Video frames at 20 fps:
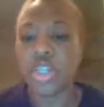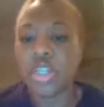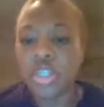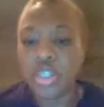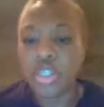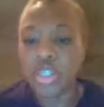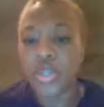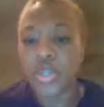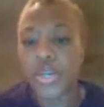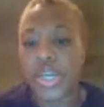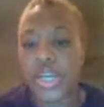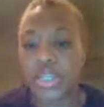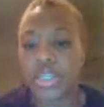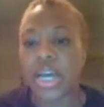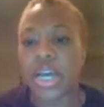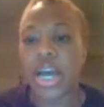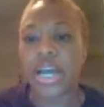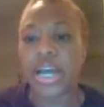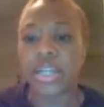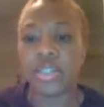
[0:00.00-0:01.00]
So it has
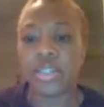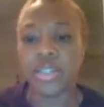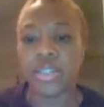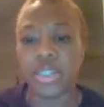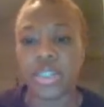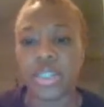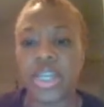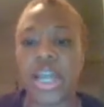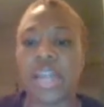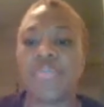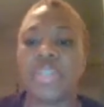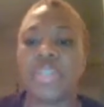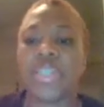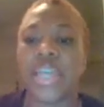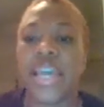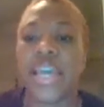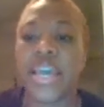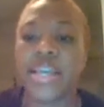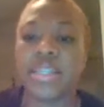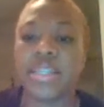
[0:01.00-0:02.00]
eyes on the side of its
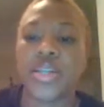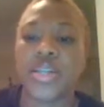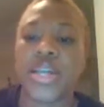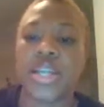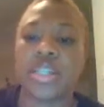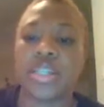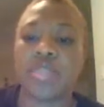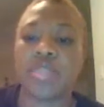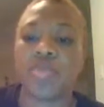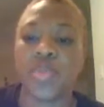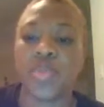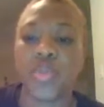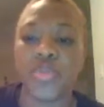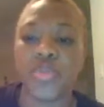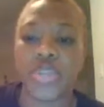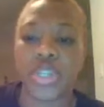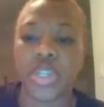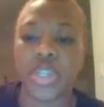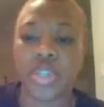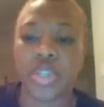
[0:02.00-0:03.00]
head so that it's
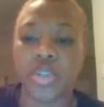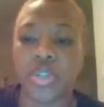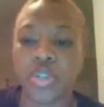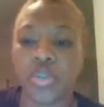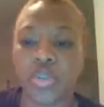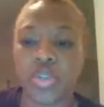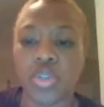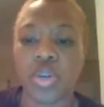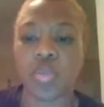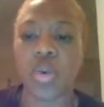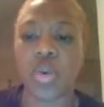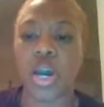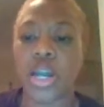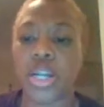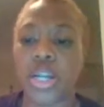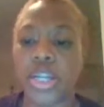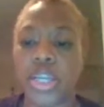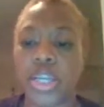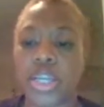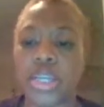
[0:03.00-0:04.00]
moving through the water.
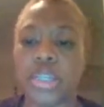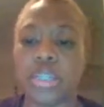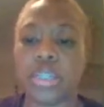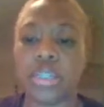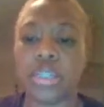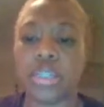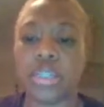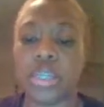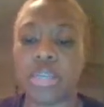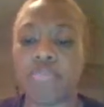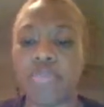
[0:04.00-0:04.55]
It can see